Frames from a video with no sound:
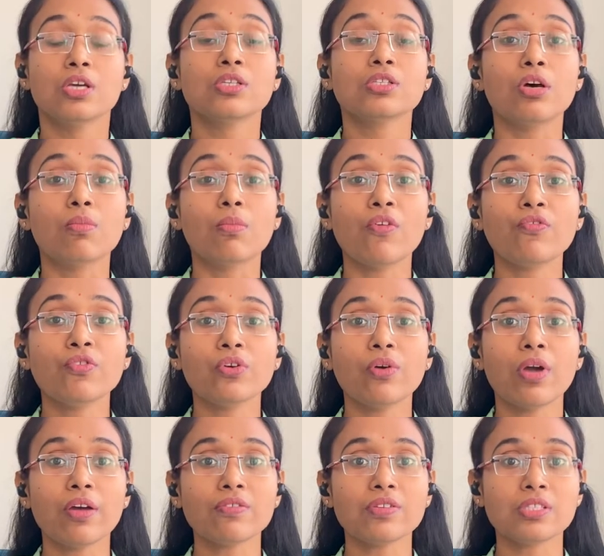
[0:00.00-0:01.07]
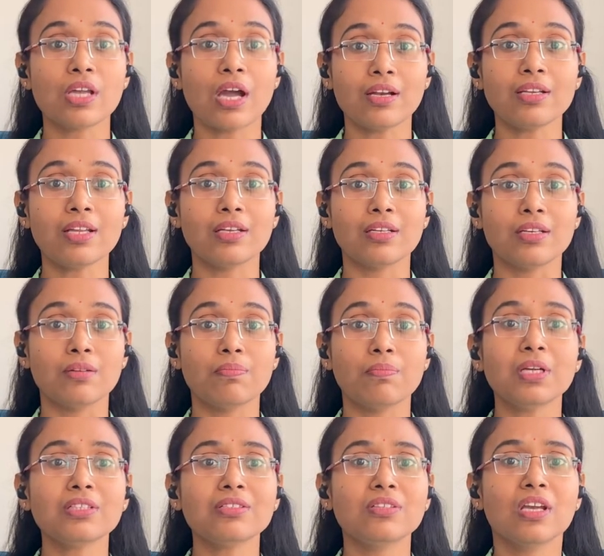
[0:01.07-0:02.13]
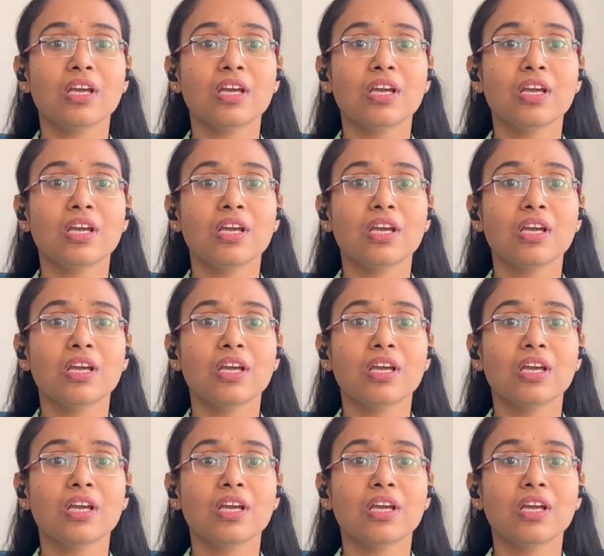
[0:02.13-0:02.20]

Some of you have started it but